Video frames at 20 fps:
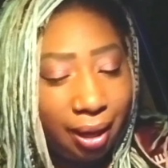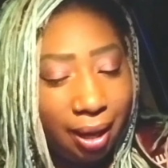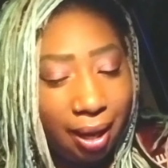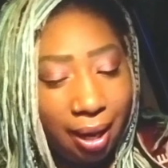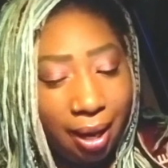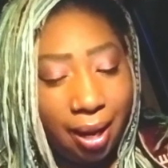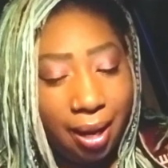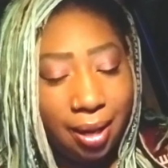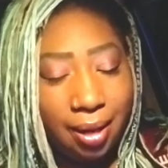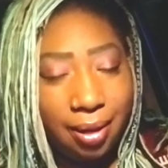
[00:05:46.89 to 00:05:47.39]

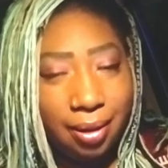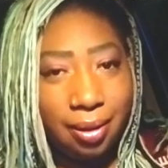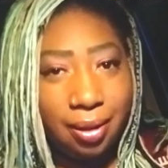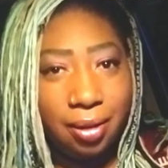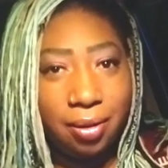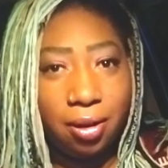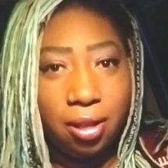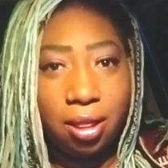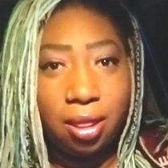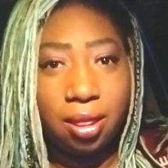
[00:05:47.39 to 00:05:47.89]
And
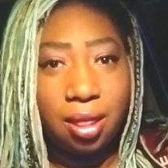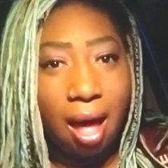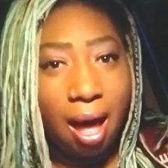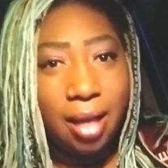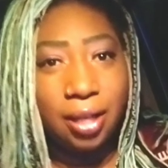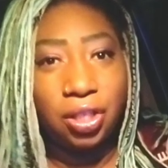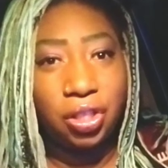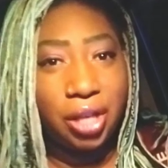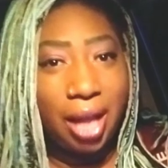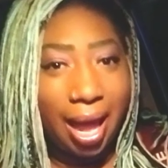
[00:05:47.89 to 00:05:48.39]

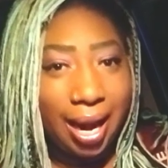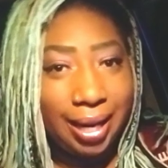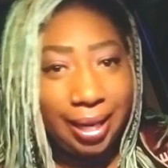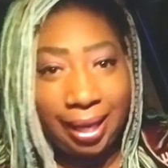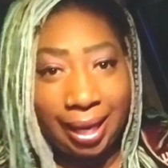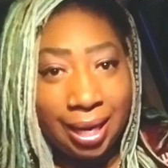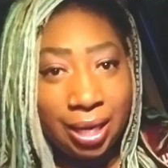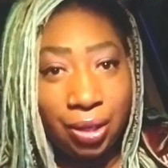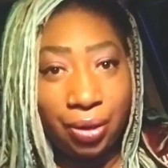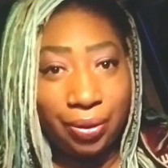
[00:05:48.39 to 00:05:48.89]
thought she had a
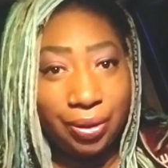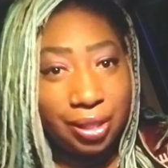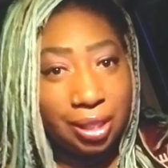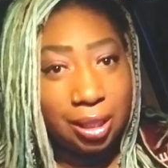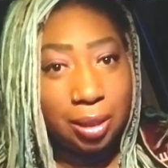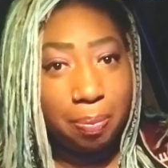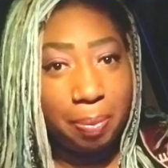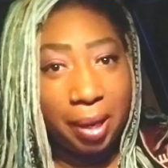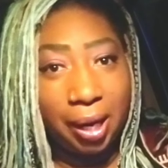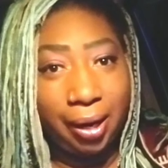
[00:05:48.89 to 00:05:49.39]
kindred
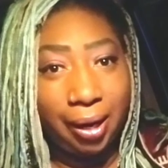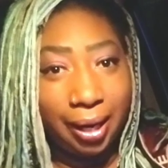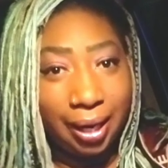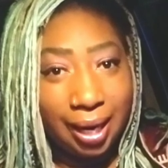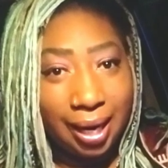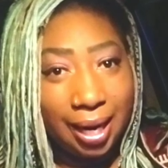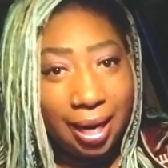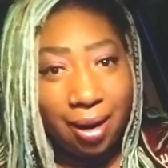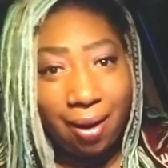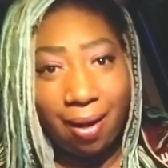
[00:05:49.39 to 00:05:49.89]
spirit
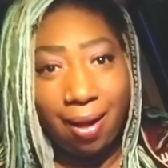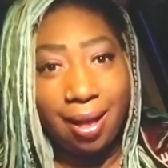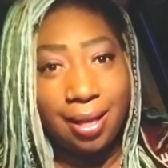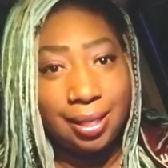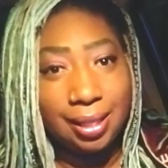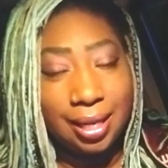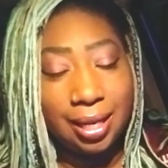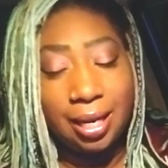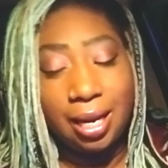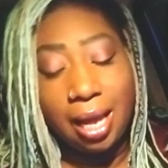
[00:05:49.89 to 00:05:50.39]
in
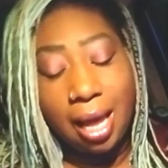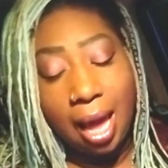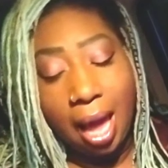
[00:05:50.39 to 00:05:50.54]
Austin.